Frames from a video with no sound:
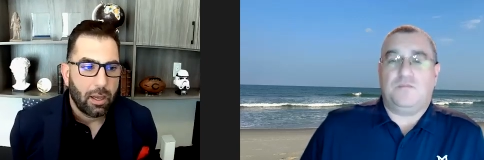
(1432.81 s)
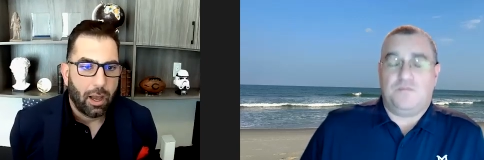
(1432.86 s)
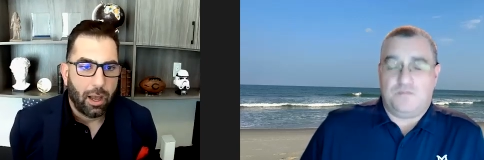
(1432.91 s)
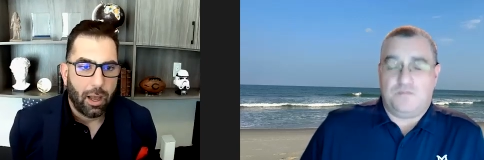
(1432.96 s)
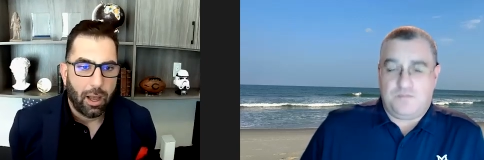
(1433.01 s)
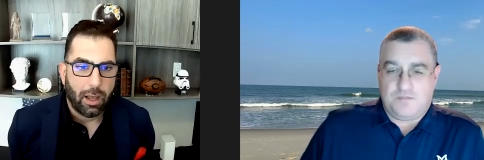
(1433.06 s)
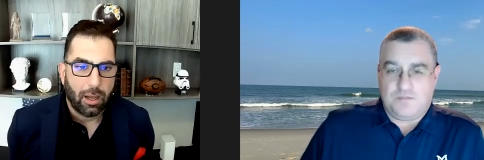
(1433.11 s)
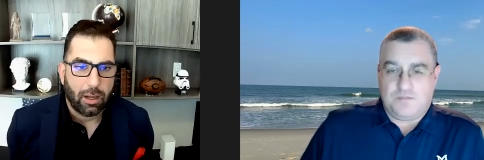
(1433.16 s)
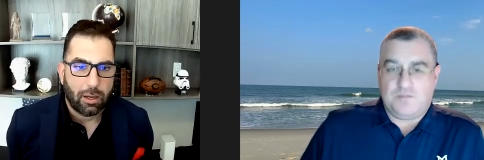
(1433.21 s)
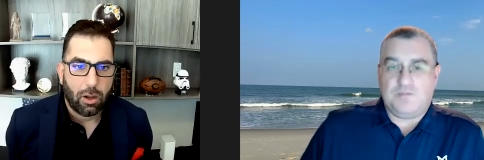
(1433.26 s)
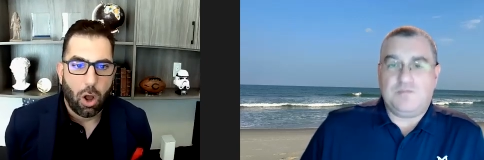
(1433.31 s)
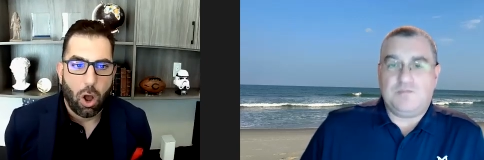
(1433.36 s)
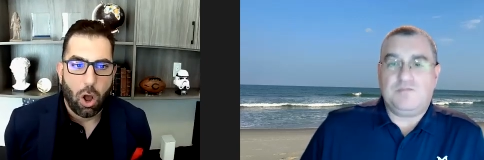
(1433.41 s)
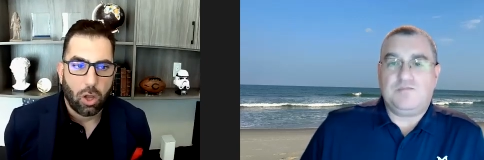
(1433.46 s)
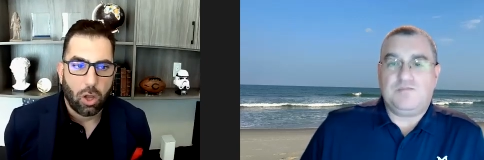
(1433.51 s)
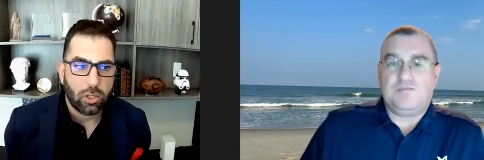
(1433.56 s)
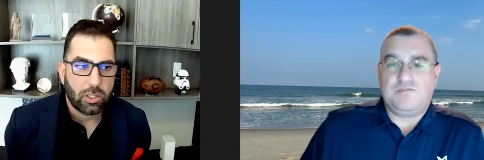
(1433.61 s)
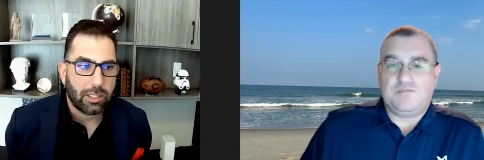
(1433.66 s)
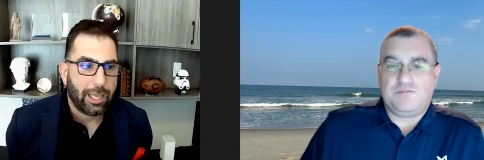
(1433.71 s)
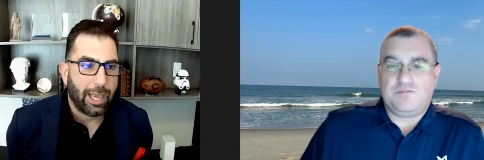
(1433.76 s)

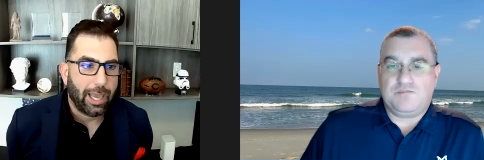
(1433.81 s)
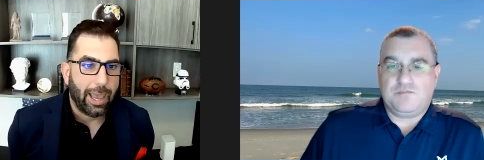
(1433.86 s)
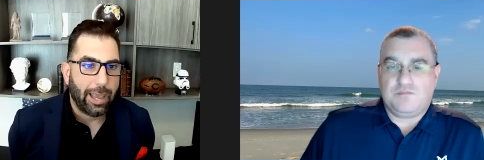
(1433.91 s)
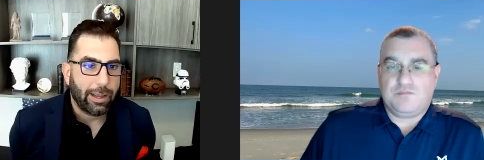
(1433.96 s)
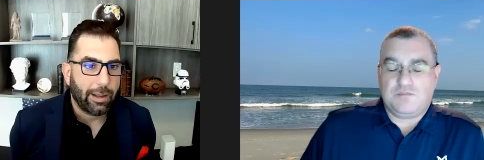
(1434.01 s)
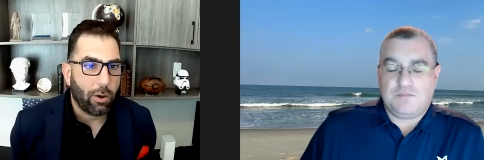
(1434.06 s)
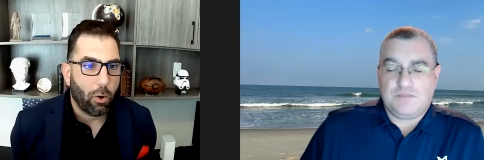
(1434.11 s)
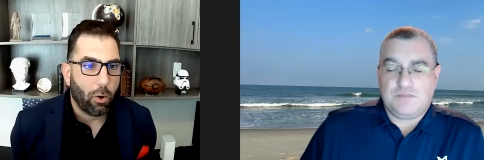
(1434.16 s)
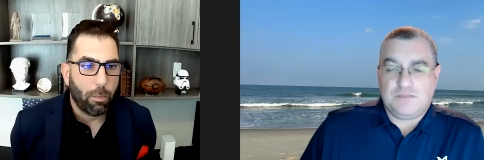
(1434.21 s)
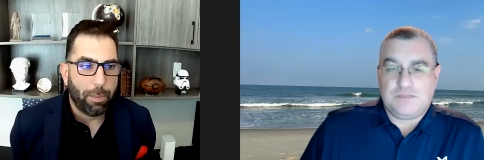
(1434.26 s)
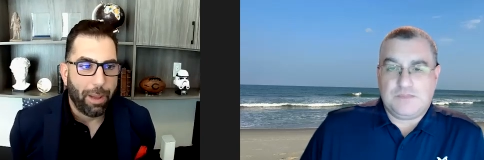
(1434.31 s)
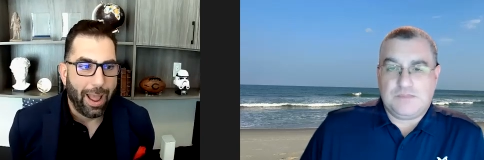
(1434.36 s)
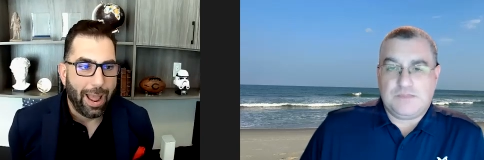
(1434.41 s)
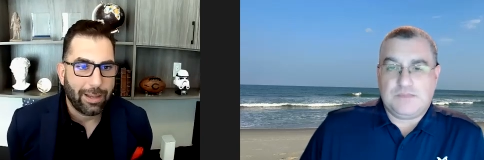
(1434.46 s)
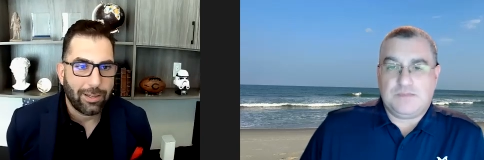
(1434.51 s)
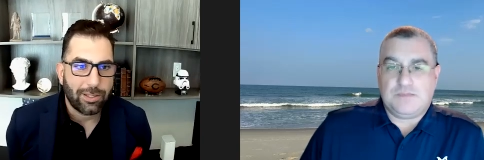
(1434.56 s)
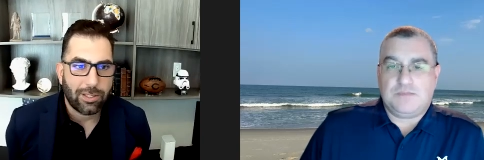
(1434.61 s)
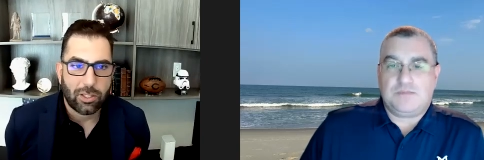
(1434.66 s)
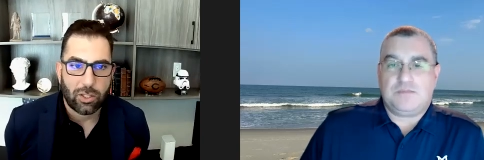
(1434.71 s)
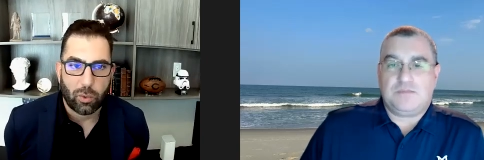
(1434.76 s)
Speaker 1: Calls can't go
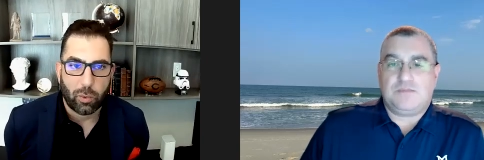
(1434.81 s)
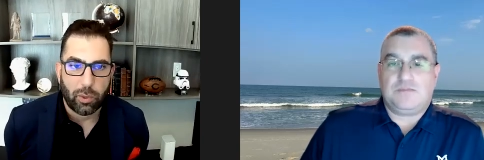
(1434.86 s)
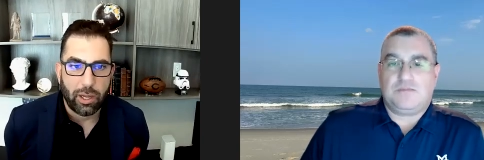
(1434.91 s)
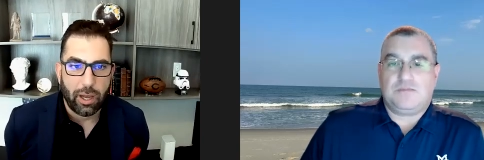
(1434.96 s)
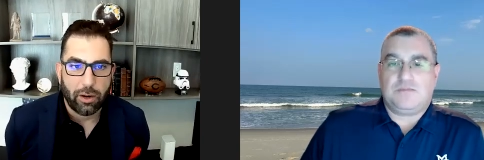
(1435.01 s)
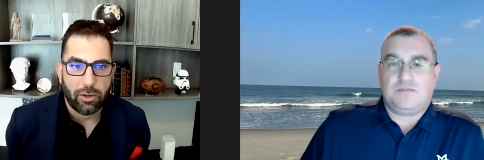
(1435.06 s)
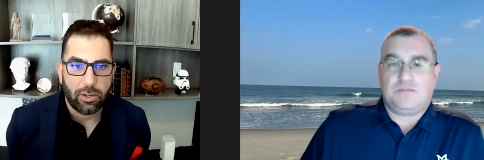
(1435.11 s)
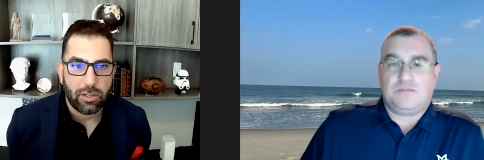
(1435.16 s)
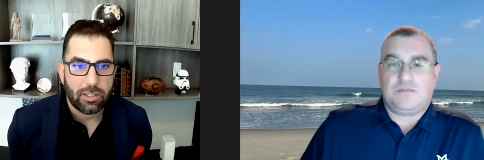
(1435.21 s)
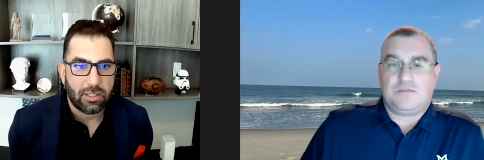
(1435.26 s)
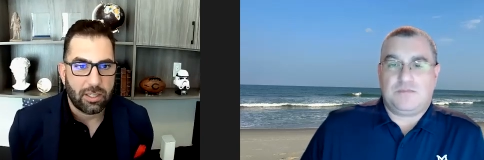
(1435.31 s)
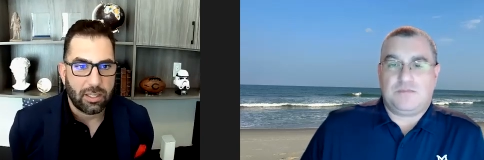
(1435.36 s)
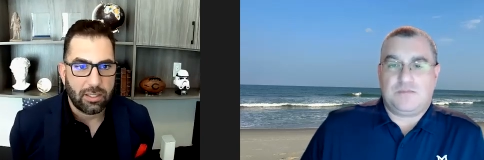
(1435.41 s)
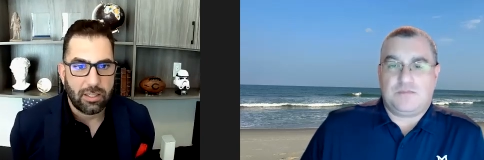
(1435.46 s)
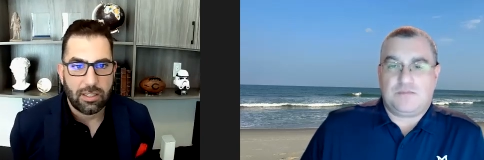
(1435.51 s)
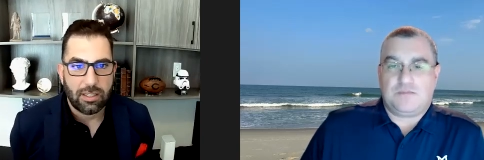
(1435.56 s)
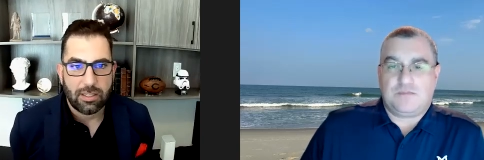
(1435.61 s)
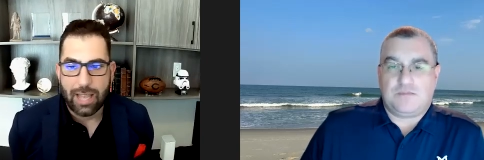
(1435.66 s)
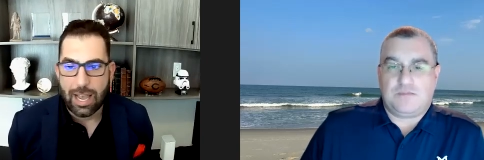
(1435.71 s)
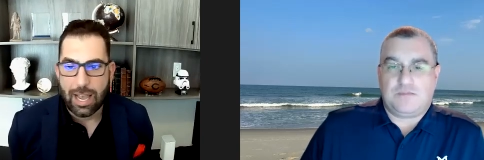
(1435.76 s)
past
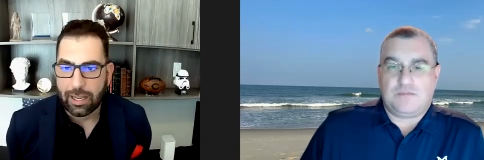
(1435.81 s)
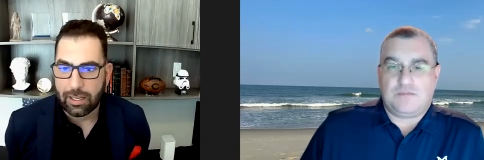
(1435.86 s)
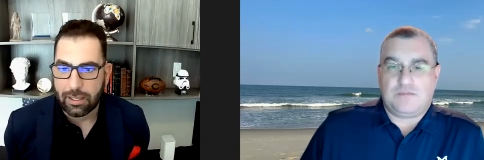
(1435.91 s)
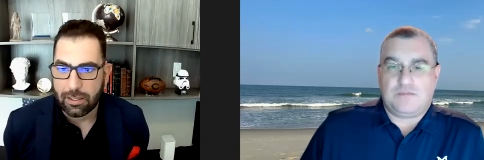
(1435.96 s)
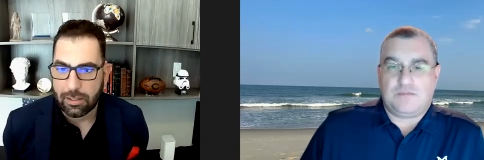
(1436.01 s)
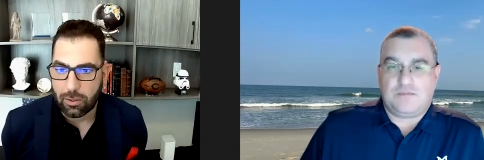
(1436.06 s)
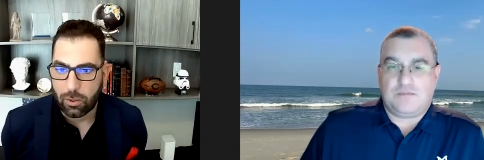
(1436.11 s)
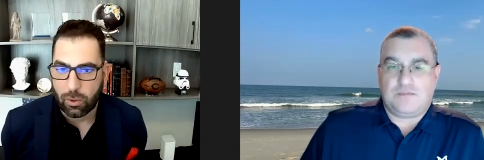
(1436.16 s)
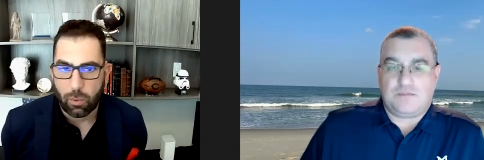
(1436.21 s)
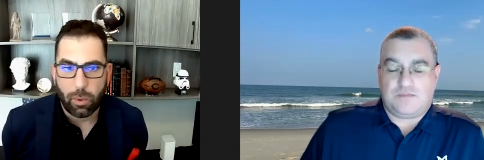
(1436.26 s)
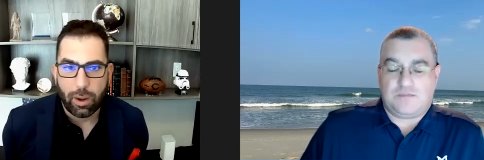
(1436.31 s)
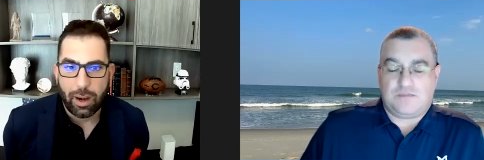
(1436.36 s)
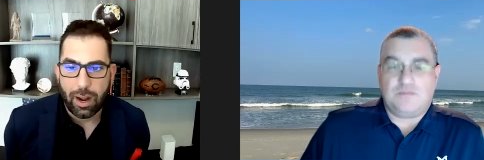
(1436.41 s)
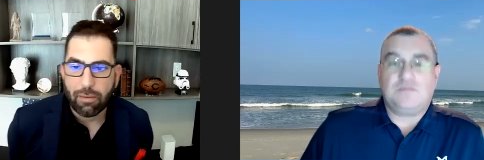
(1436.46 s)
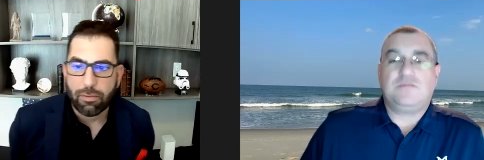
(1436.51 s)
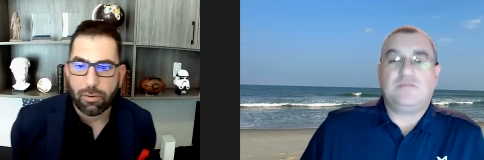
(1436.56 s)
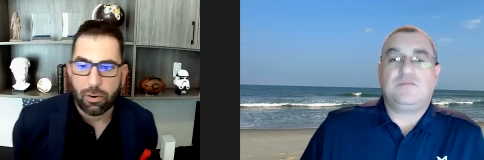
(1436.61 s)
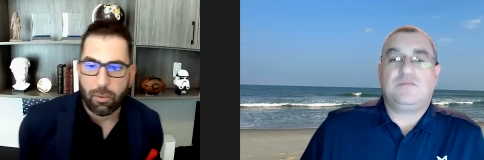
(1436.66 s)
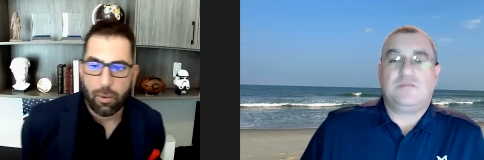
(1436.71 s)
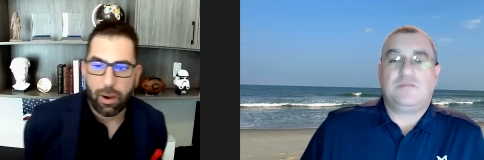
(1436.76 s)
360 seconds or
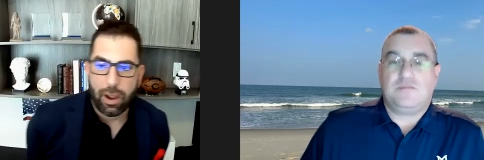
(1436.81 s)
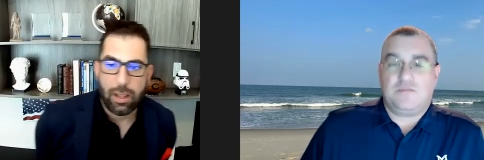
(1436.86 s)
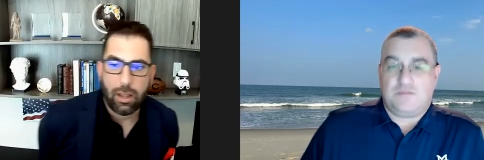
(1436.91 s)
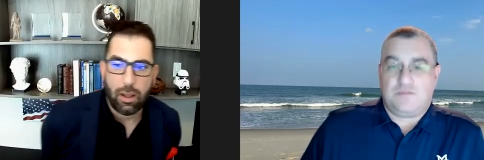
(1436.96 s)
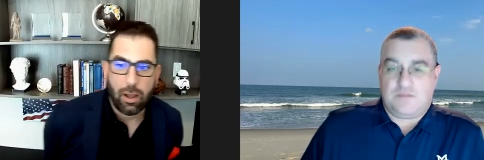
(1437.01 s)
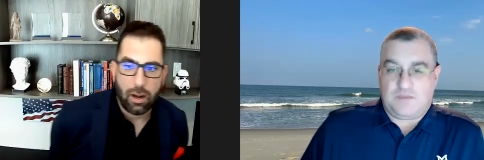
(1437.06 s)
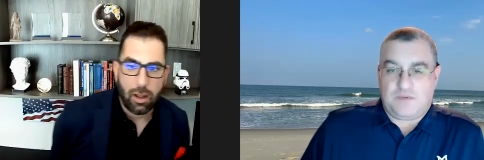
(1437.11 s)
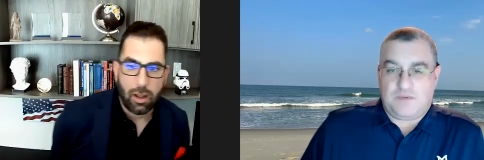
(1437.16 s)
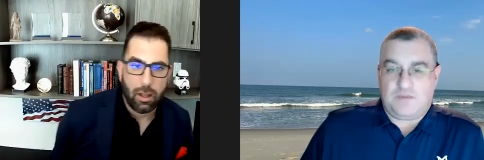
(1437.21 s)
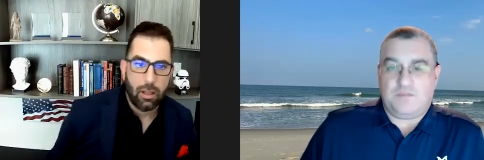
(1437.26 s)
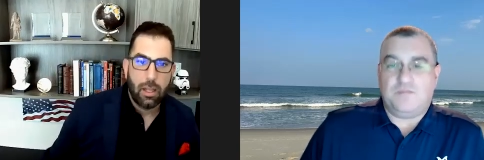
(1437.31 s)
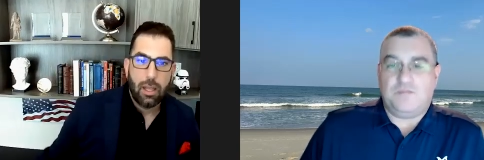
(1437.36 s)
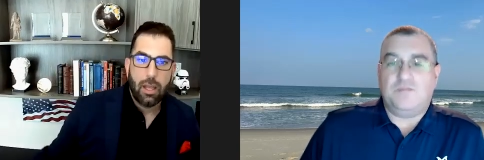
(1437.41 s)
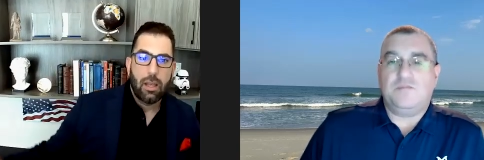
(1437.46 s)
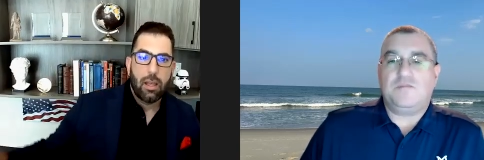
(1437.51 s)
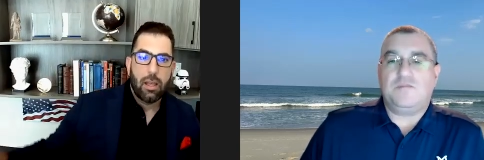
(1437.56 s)
whatever, right? On an